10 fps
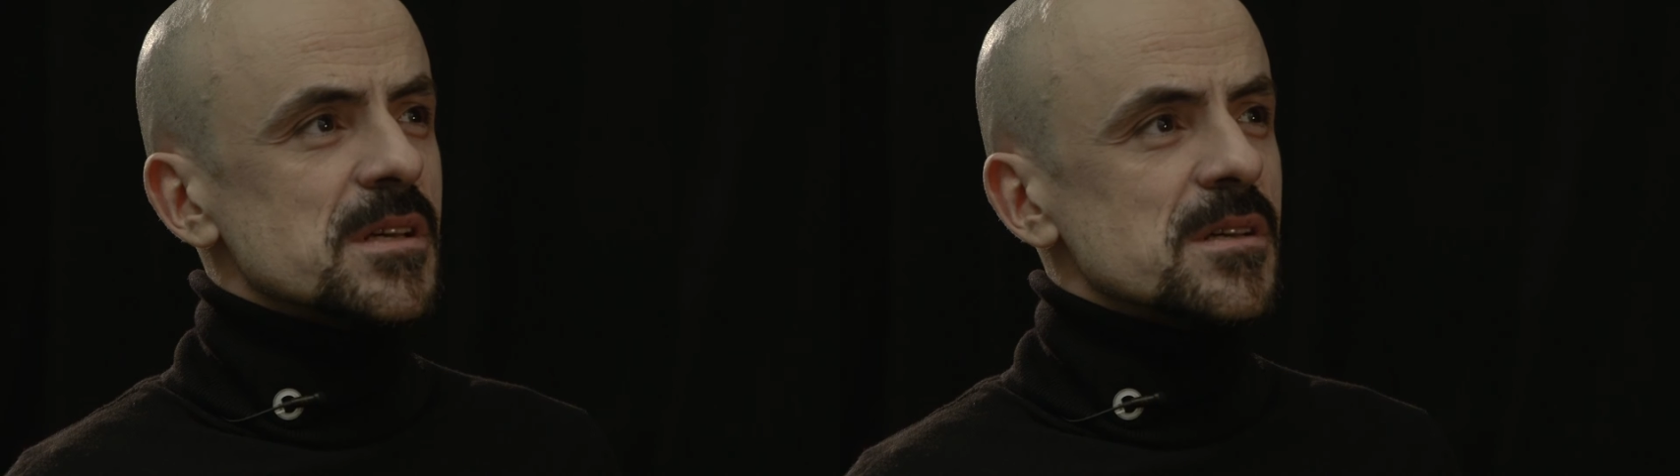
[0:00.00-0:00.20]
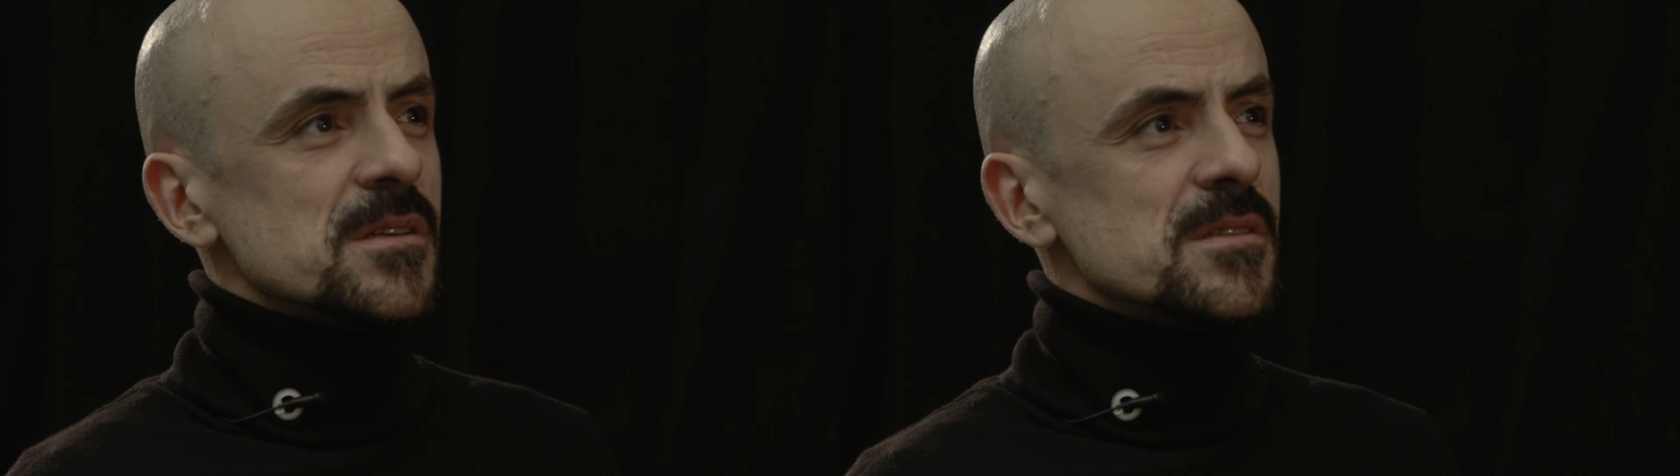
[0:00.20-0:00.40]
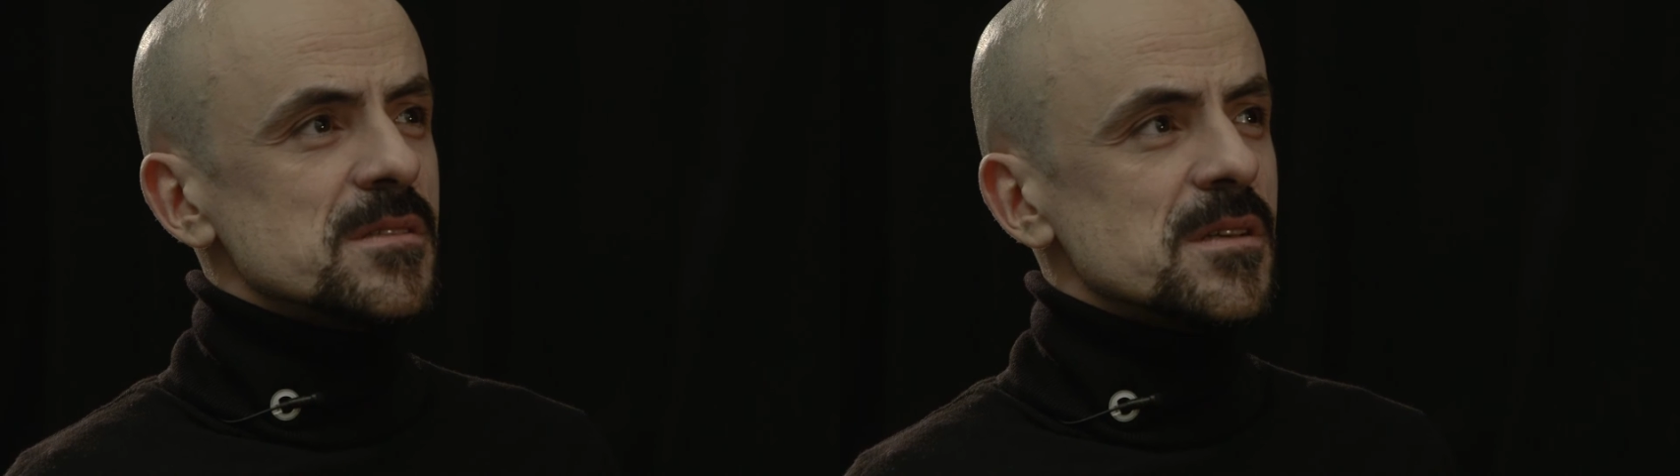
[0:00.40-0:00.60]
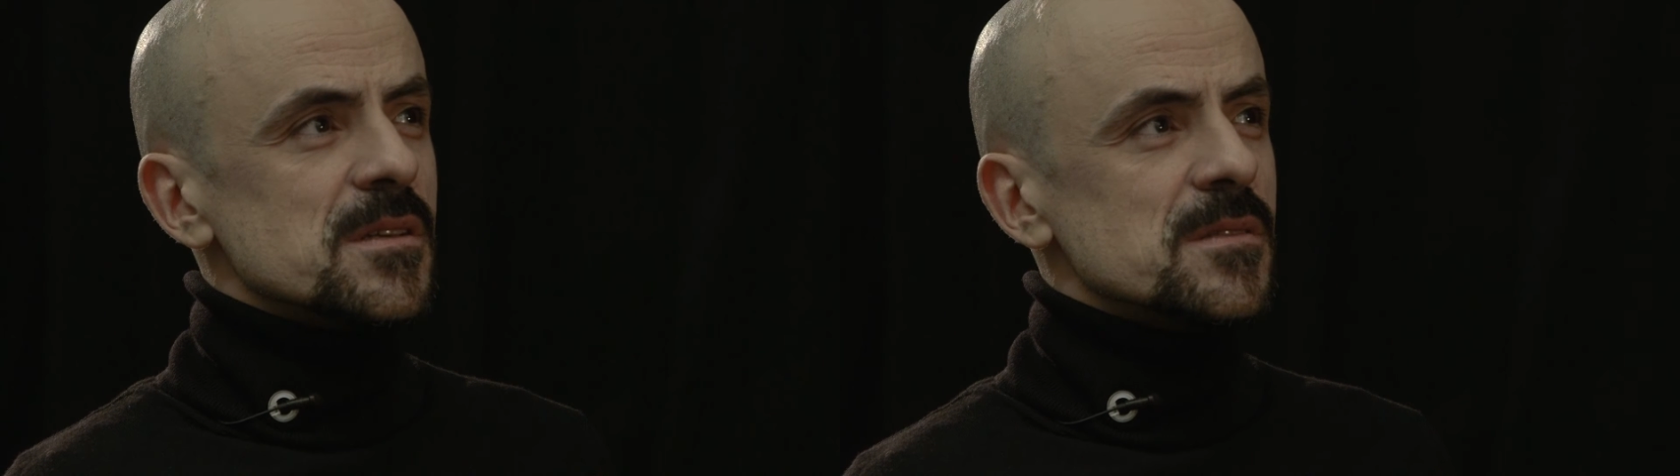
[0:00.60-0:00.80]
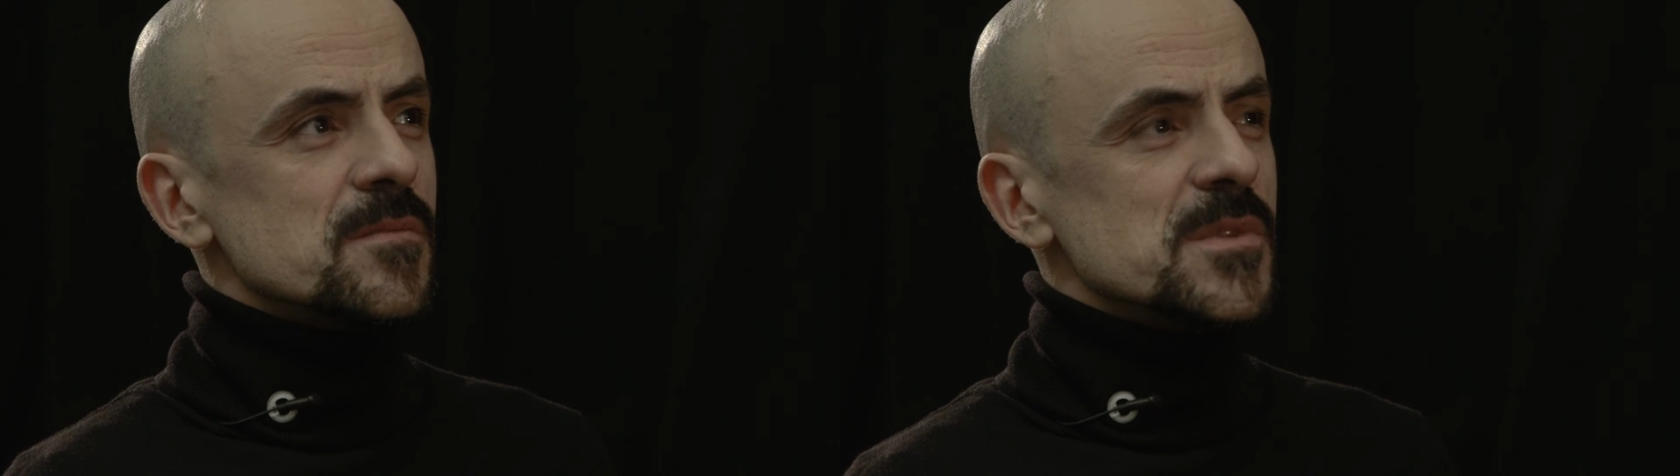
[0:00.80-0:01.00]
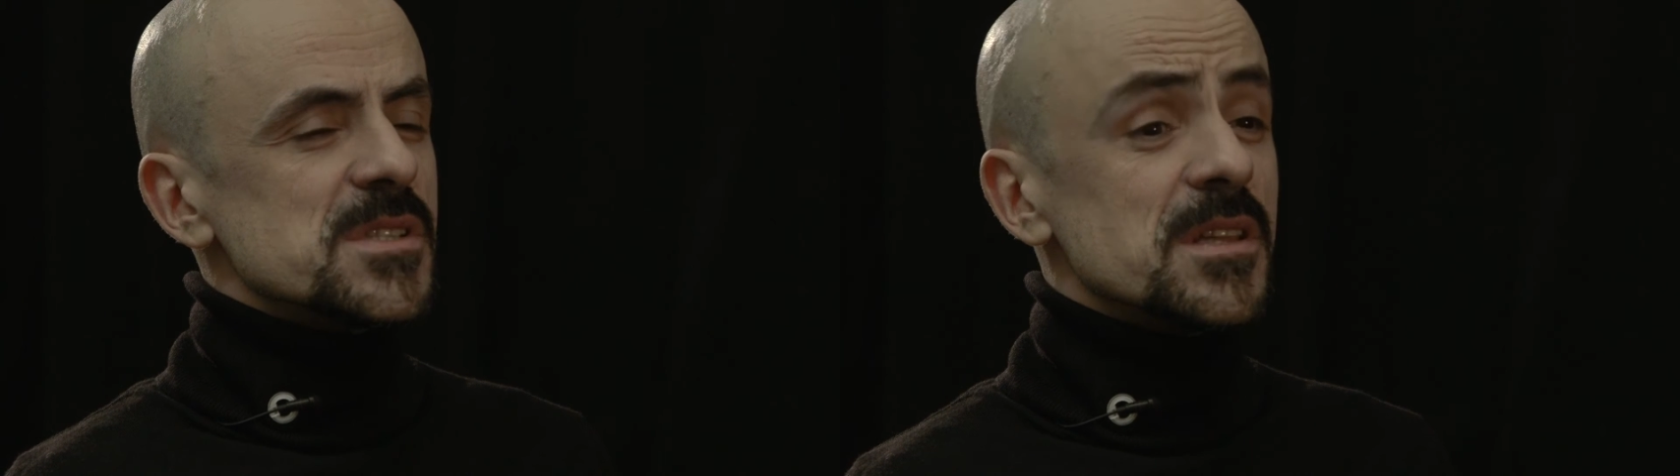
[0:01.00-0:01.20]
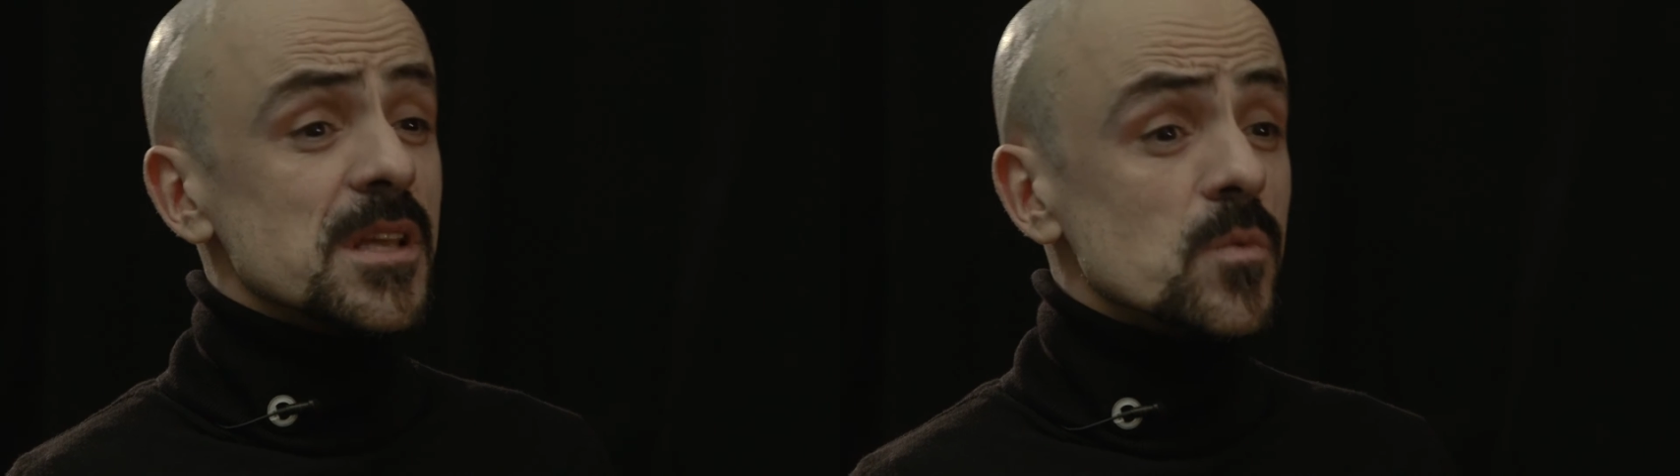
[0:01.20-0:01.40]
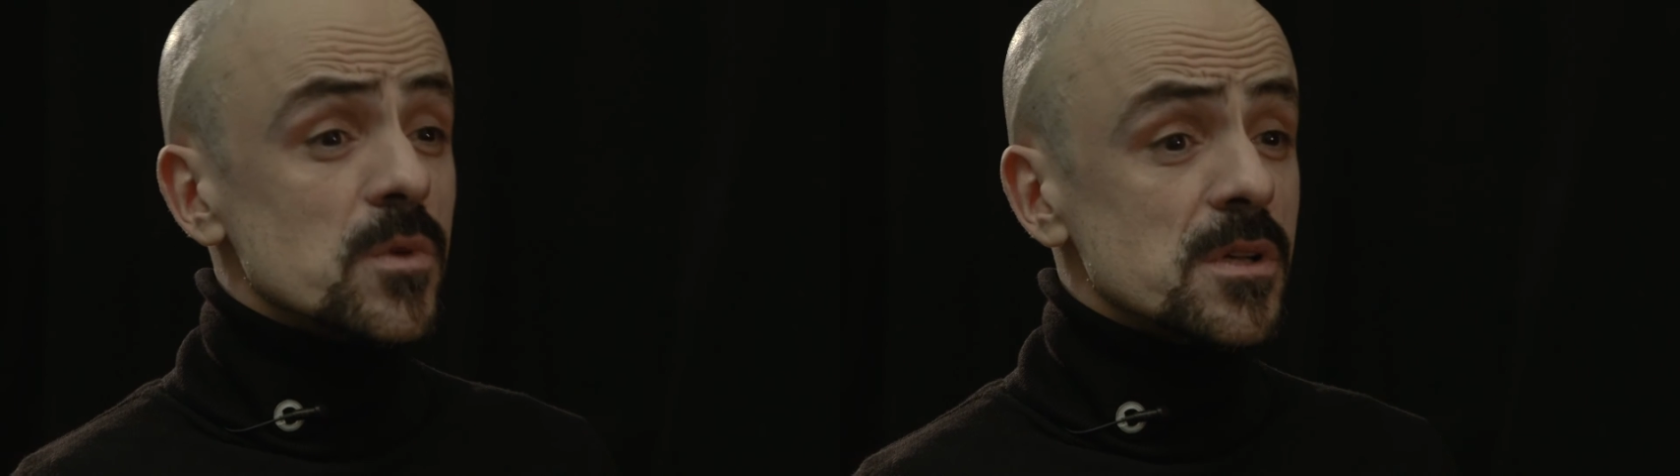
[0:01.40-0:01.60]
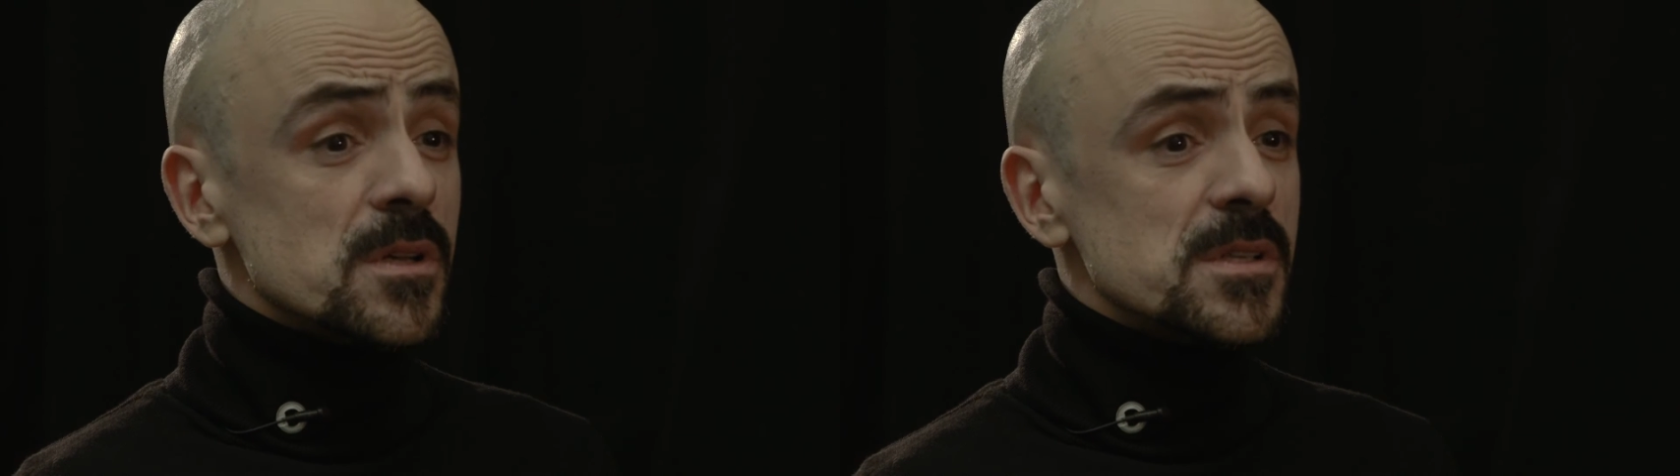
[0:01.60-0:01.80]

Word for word: a, is a, is a teamwork,